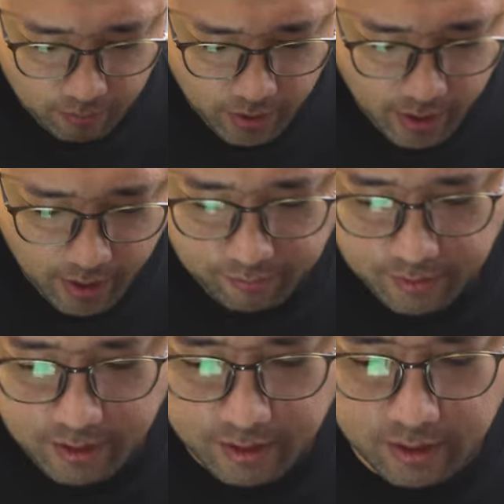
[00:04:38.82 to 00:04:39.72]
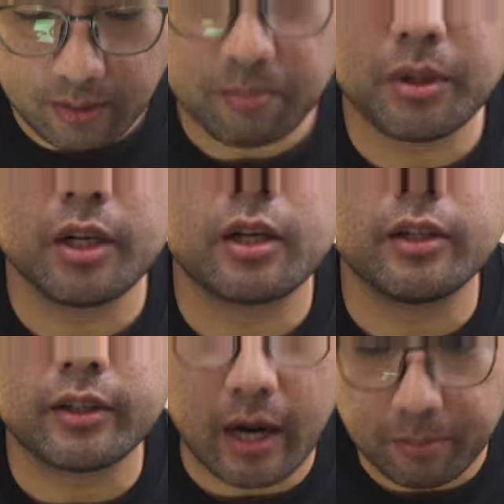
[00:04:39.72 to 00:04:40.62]
We have this simple
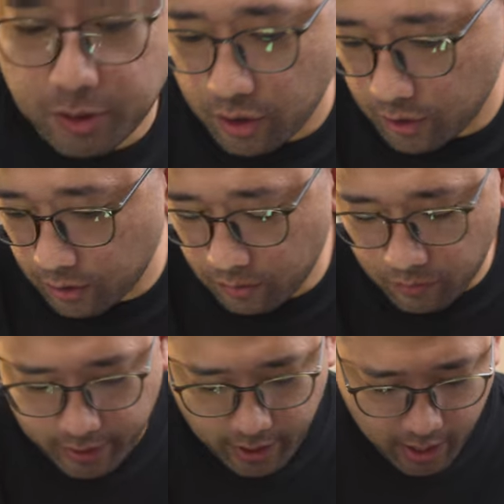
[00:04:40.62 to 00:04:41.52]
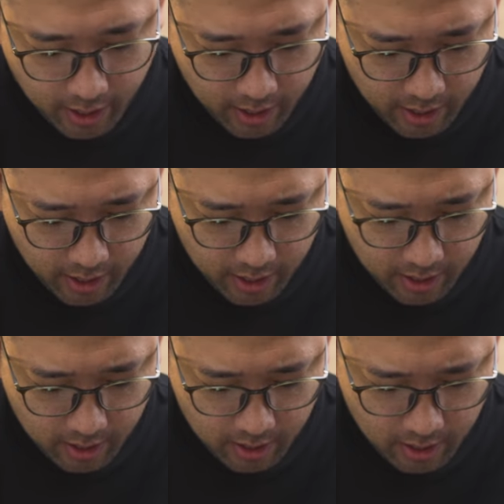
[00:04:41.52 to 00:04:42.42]
contraption where
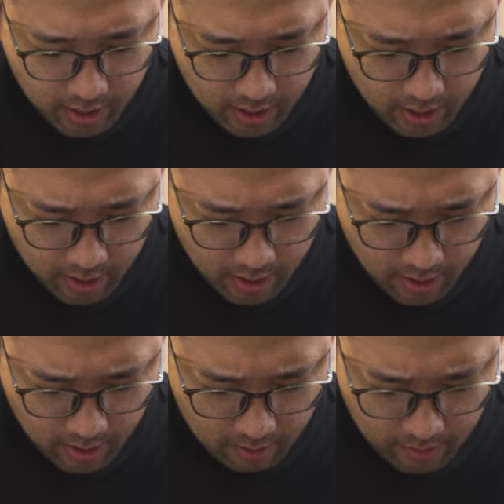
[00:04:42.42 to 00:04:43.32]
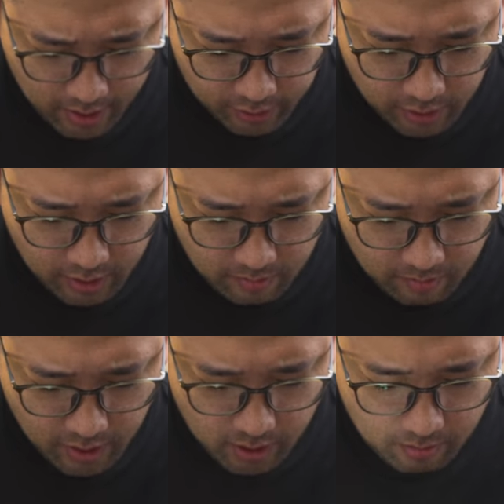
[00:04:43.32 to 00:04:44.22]
I actually
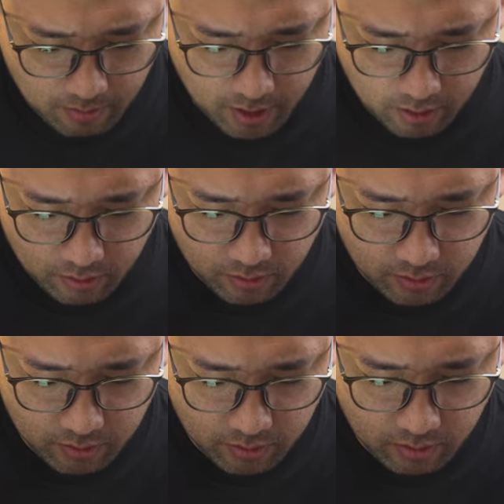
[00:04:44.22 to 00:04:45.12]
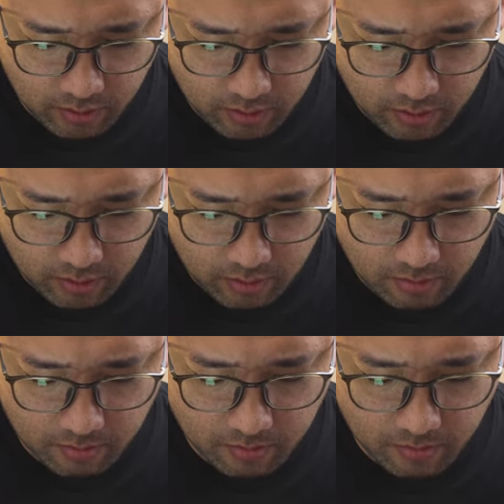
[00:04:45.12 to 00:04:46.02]
made my own
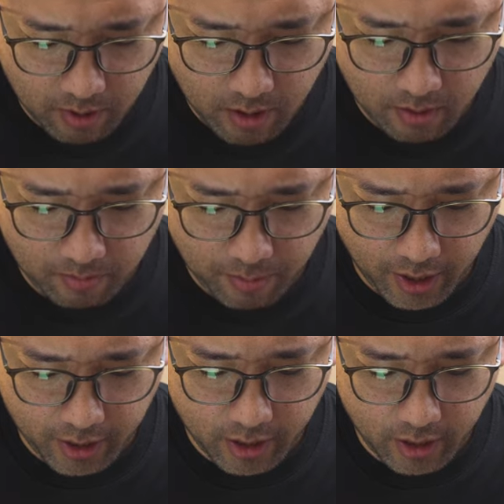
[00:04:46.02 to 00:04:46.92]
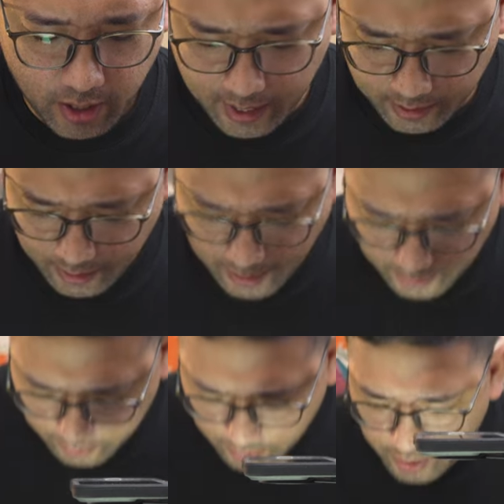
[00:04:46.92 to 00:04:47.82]
particle
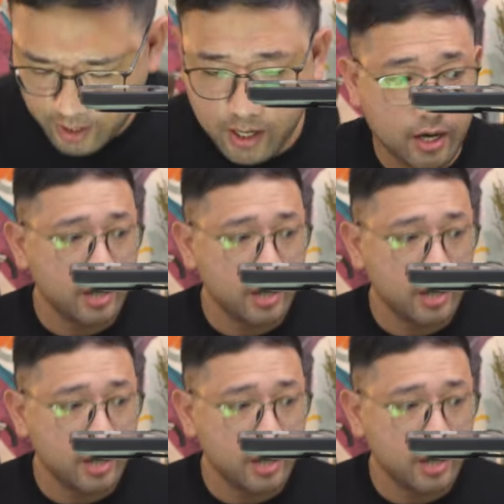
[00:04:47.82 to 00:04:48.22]
analyzer